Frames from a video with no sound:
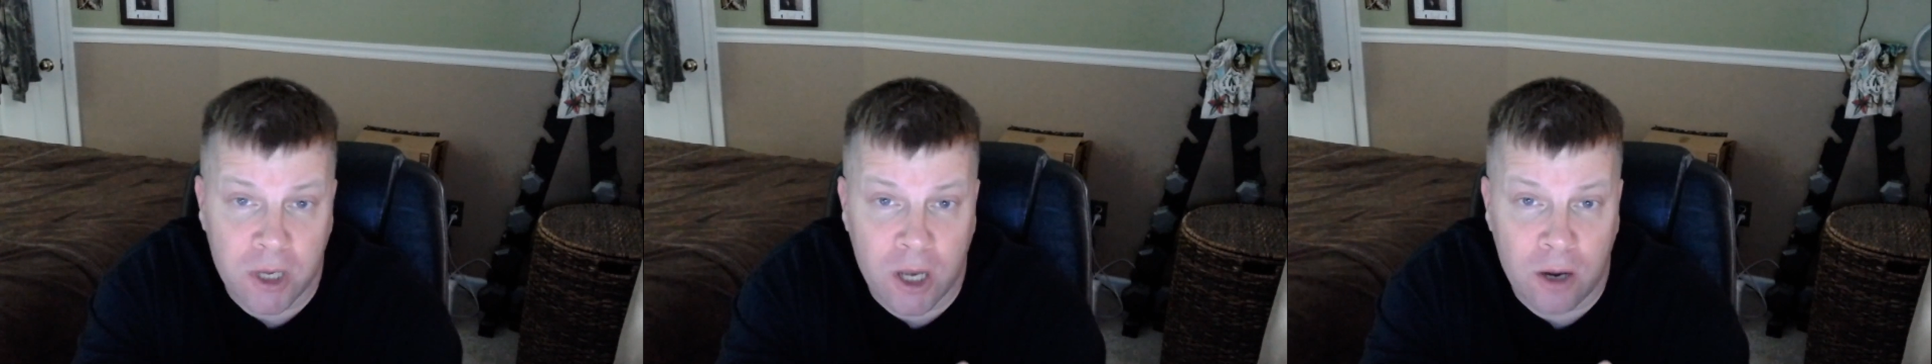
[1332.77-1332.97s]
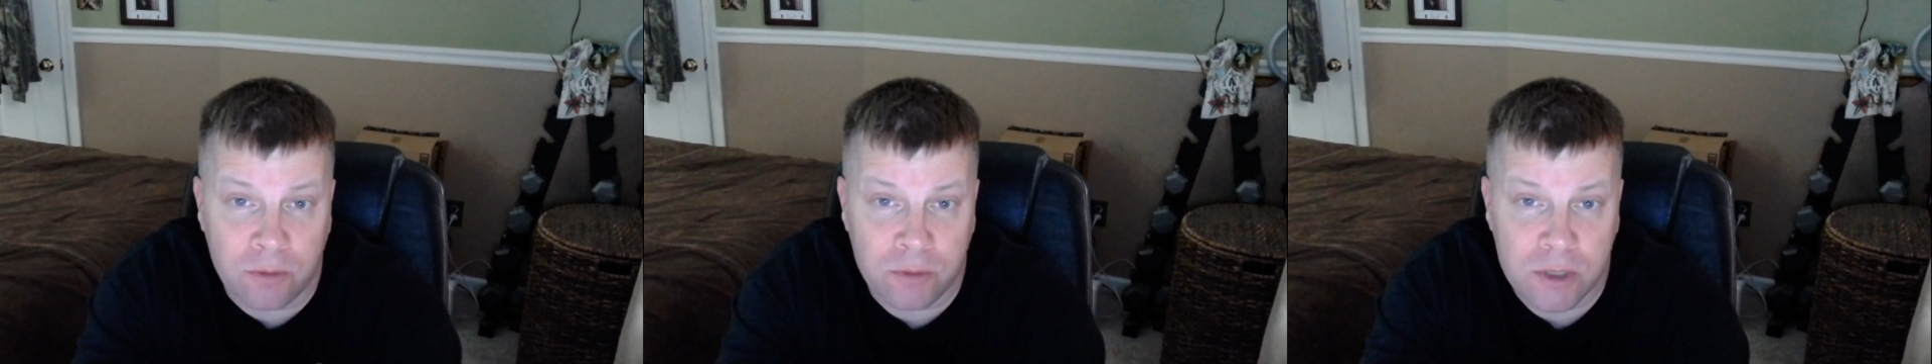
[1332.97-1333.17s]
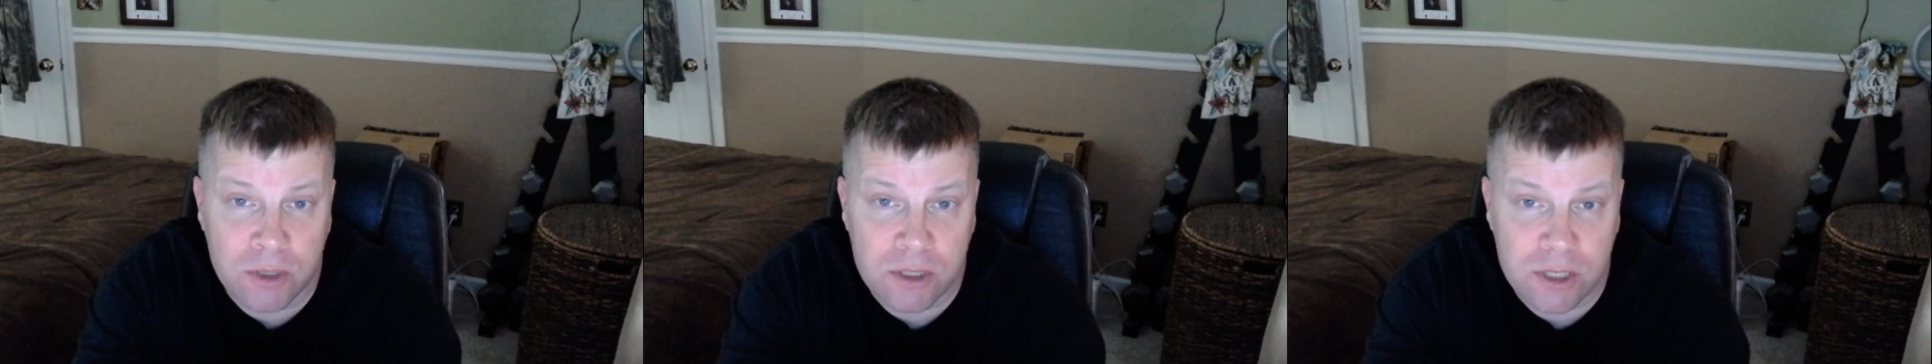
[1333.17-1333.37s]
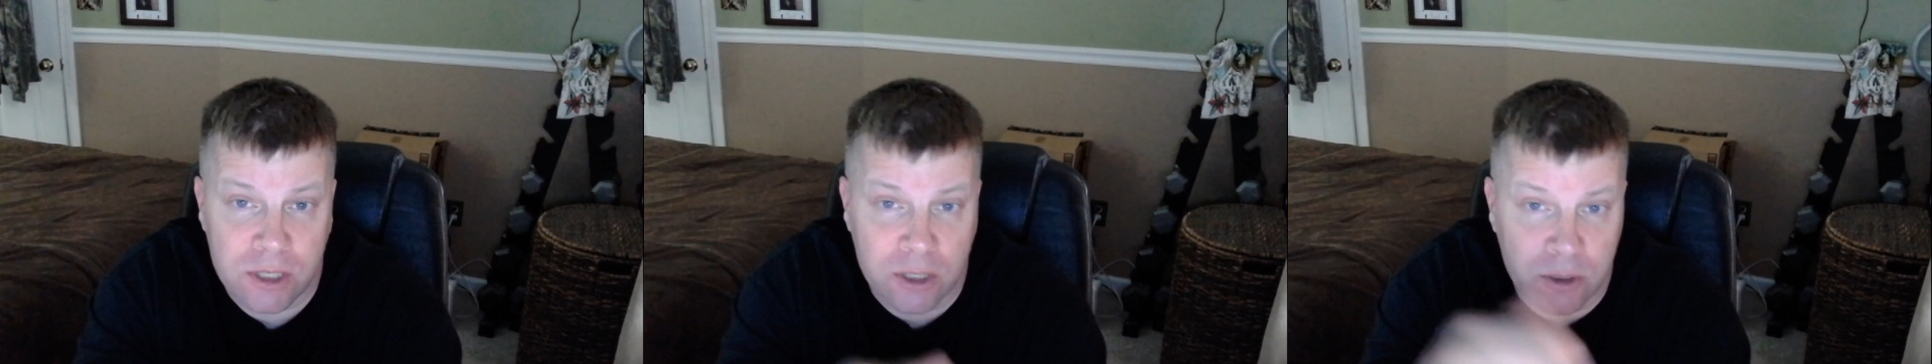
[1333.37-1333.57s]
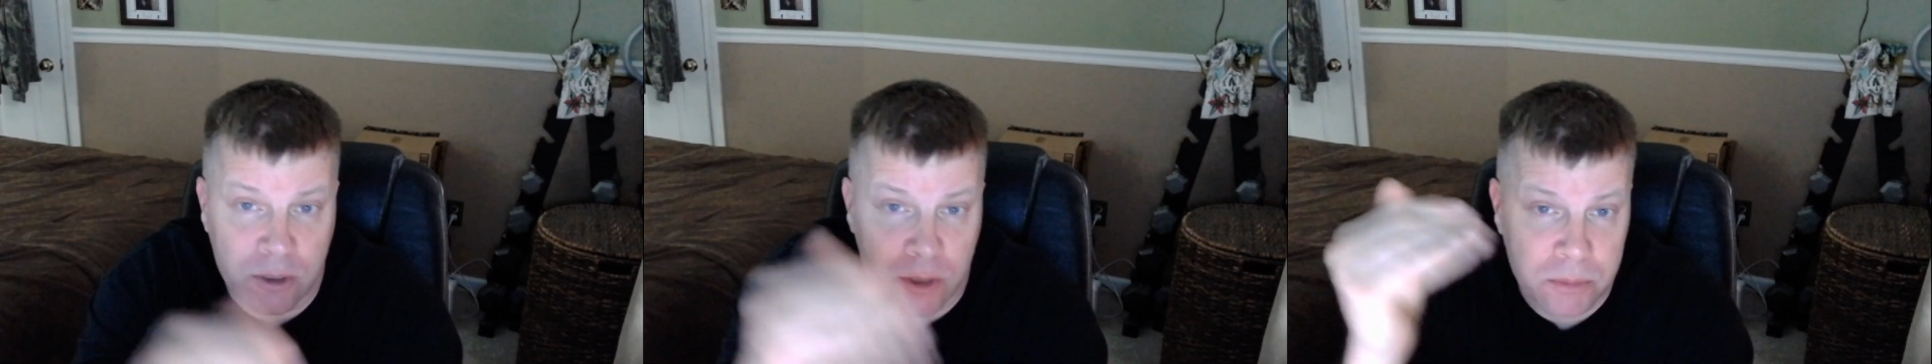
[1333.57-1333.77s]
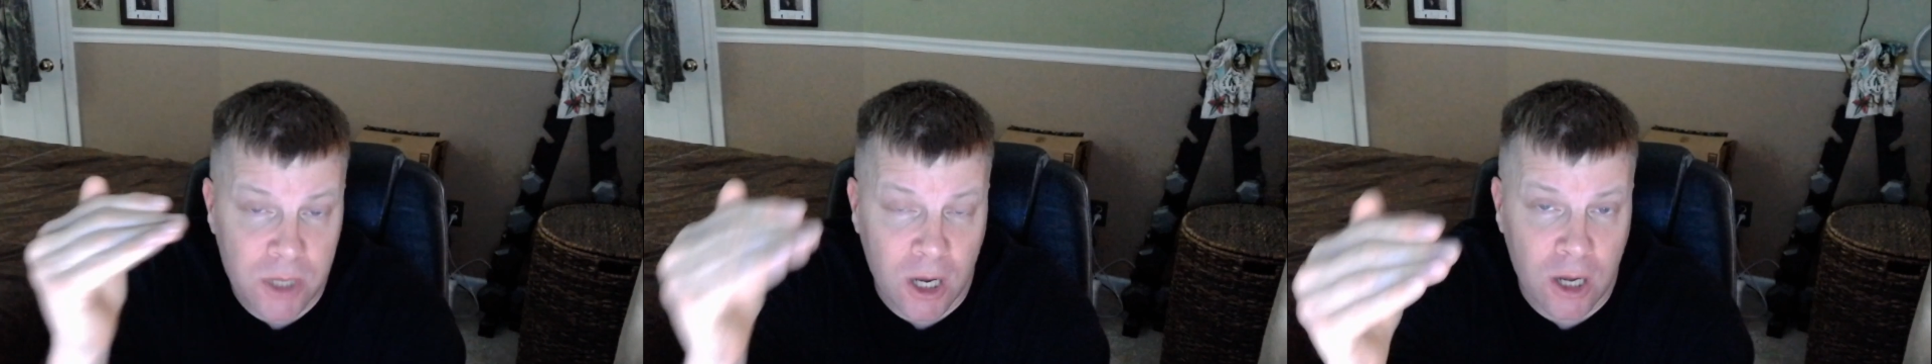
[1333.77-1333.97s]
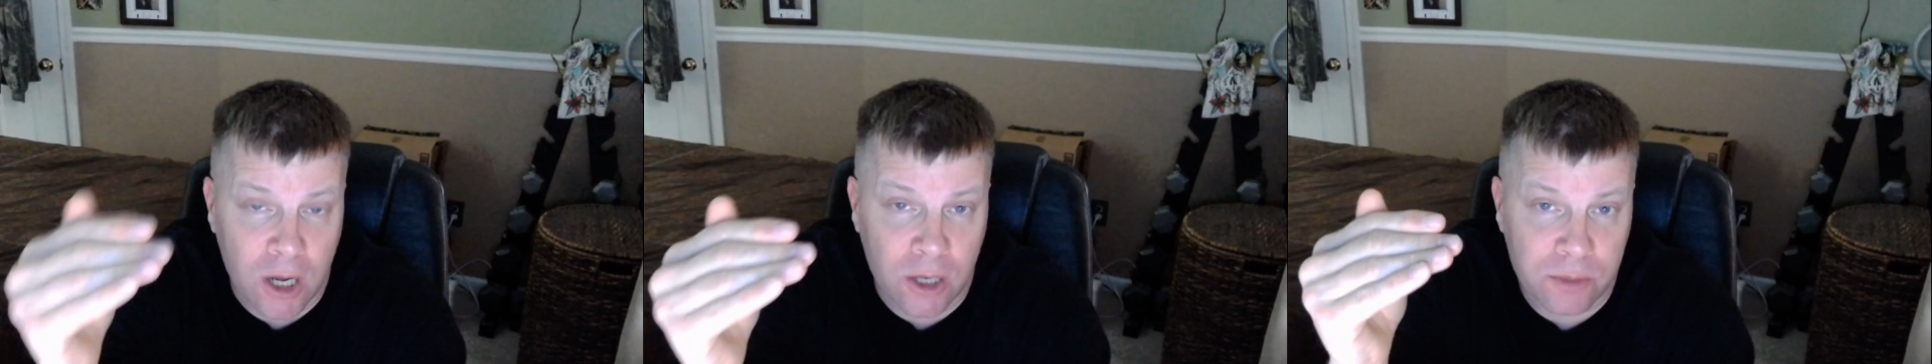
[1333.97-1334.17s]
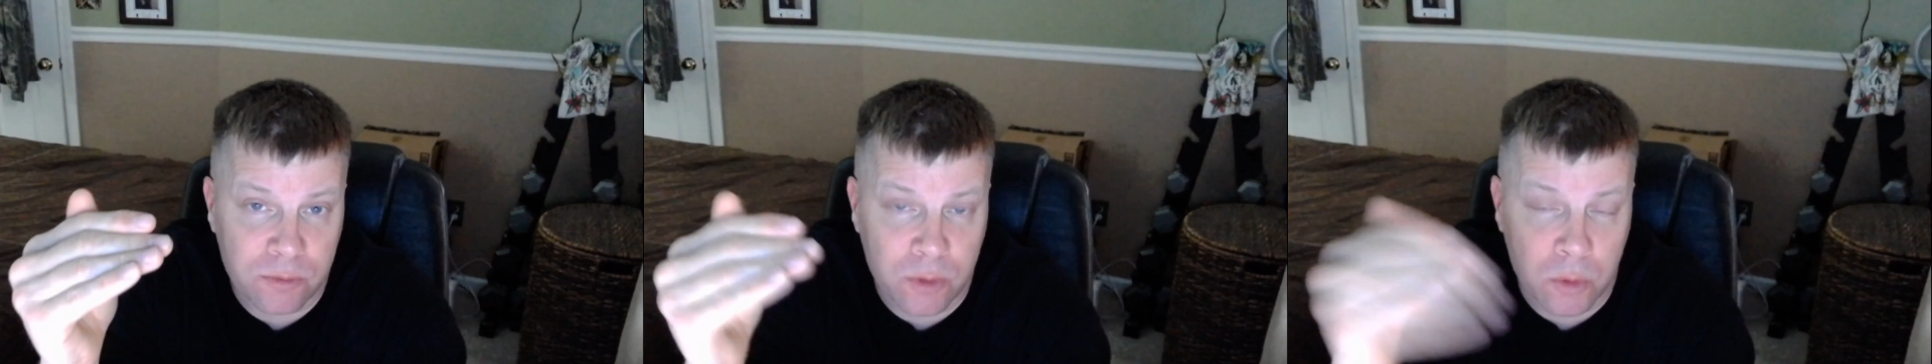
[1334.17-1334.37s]
conference center up to
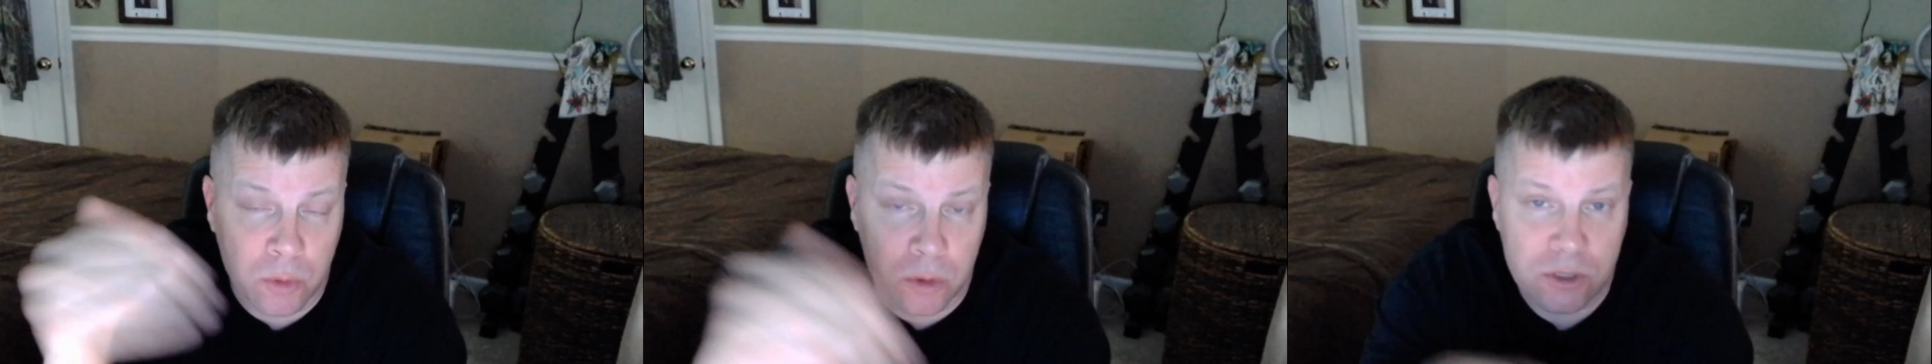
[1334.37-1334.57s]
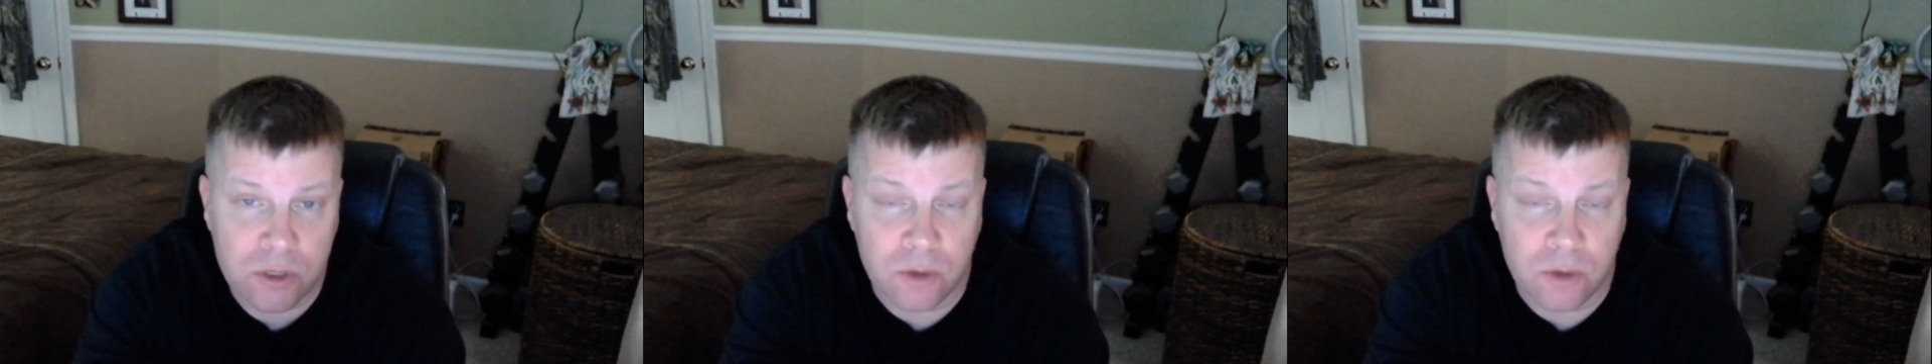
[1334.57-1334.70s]
Holly Fork.